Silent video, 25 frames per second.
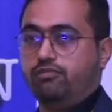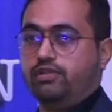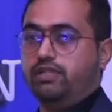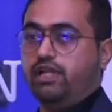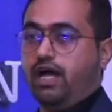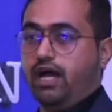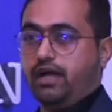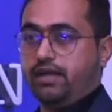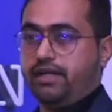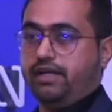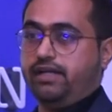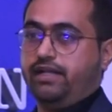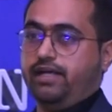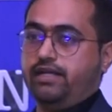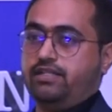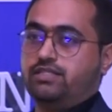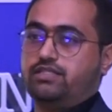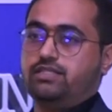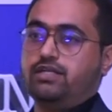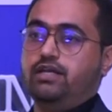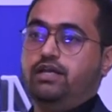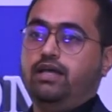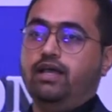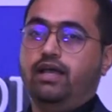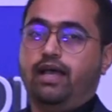with the
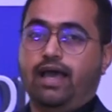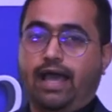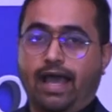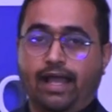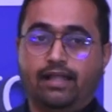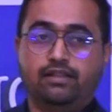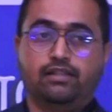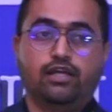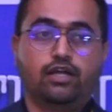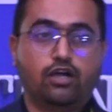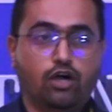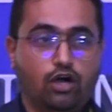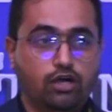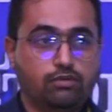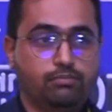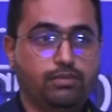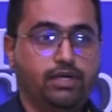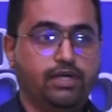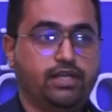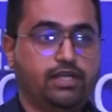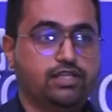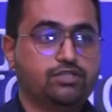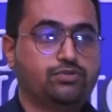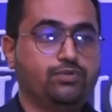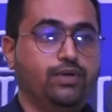architects and the
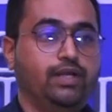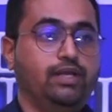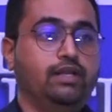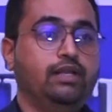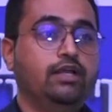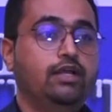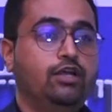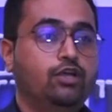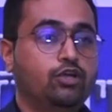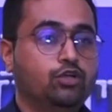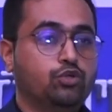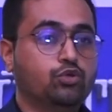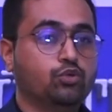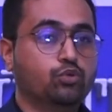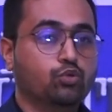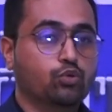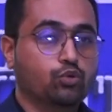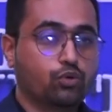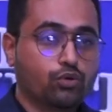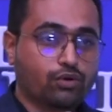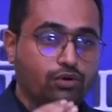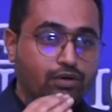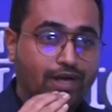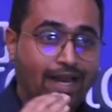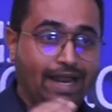government as well
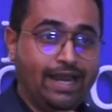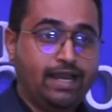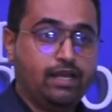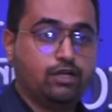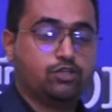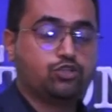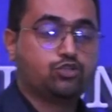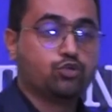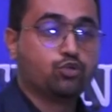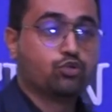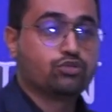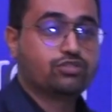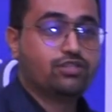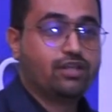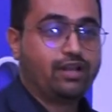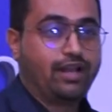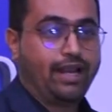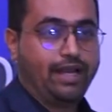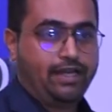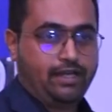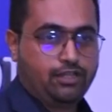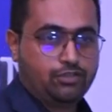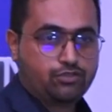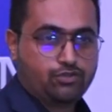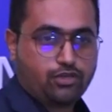to choose the
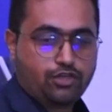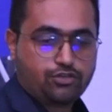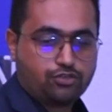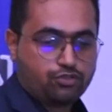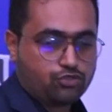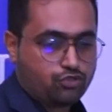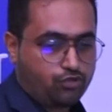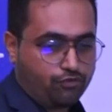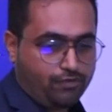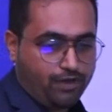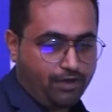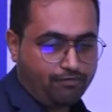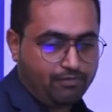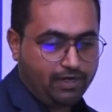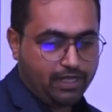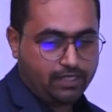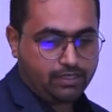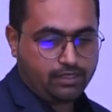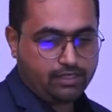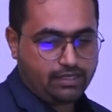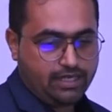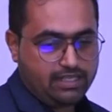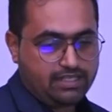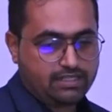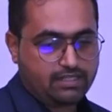right insulation. So we have
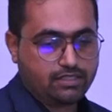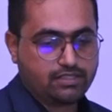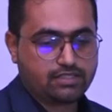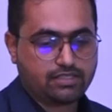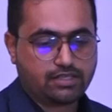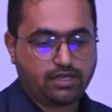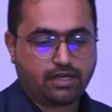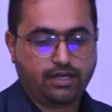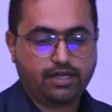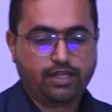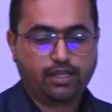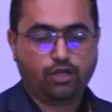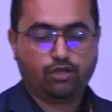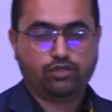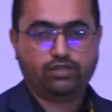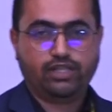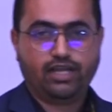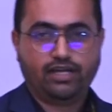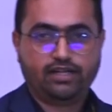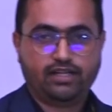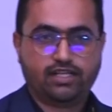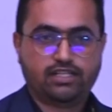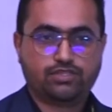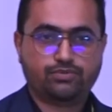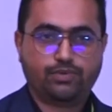done a recent study on
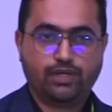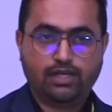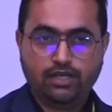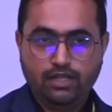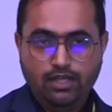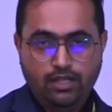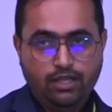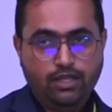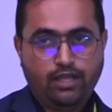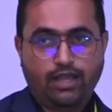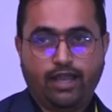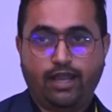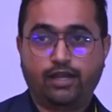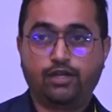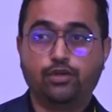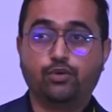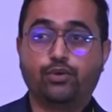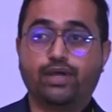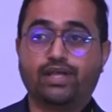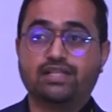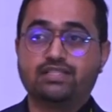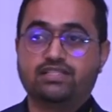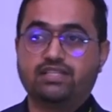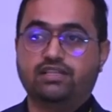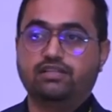that as well, and you
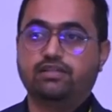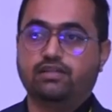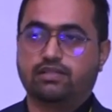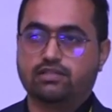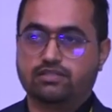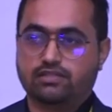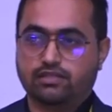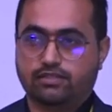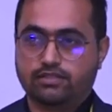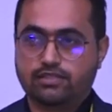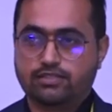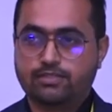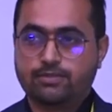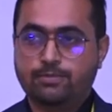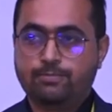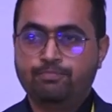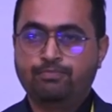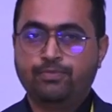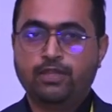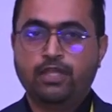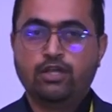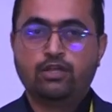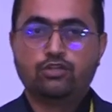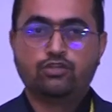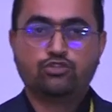can see the results.
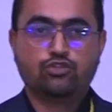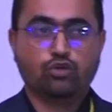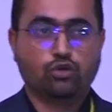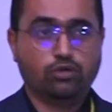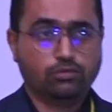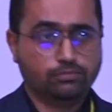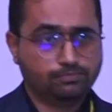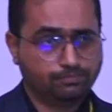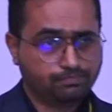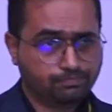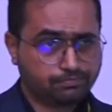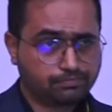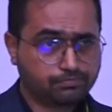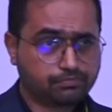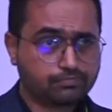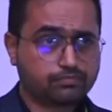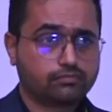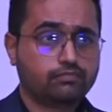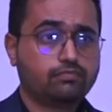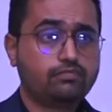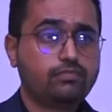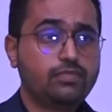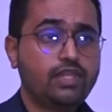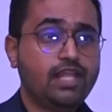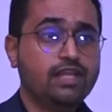So
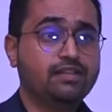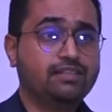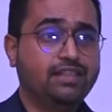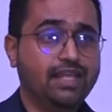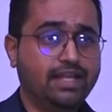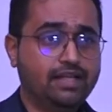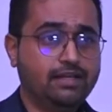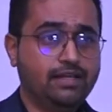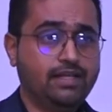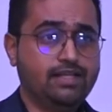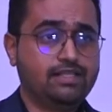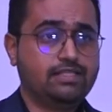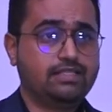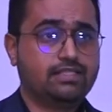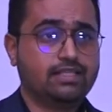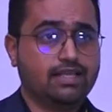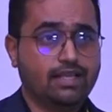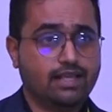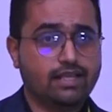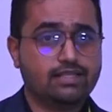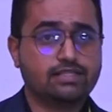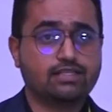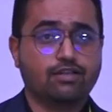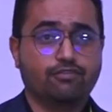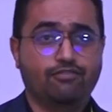thickness
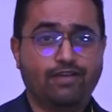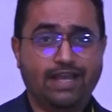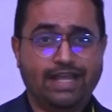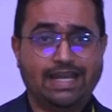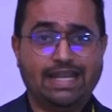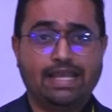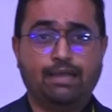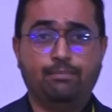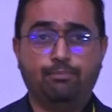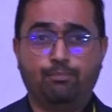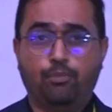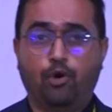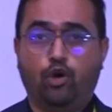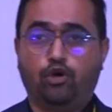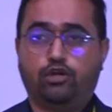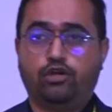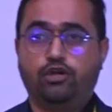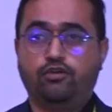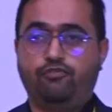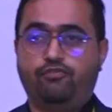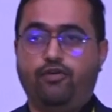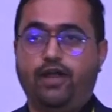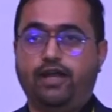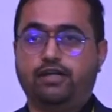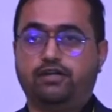is a very
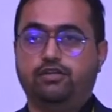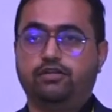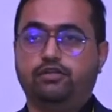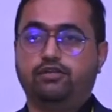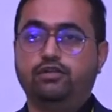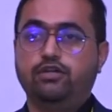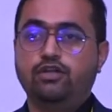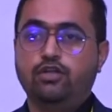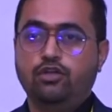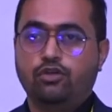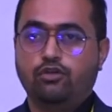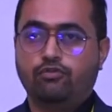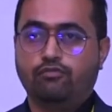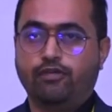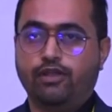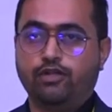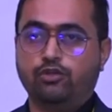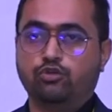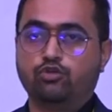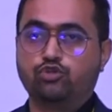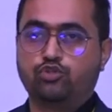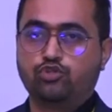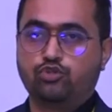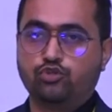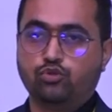important factor when
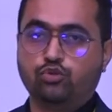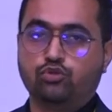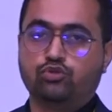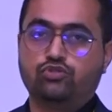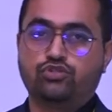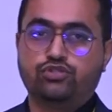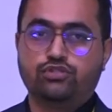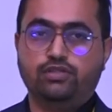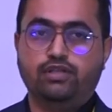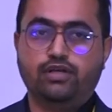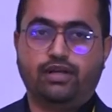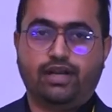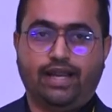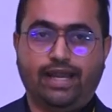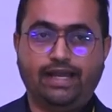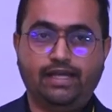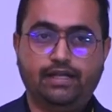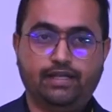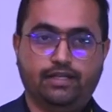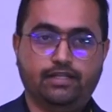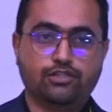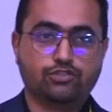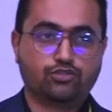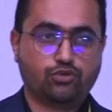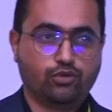you choose the
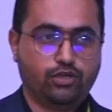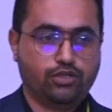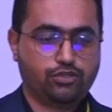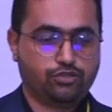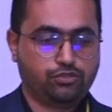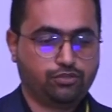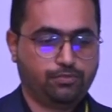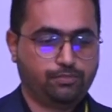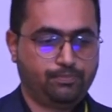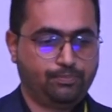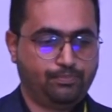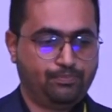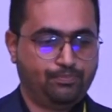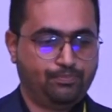right insulation.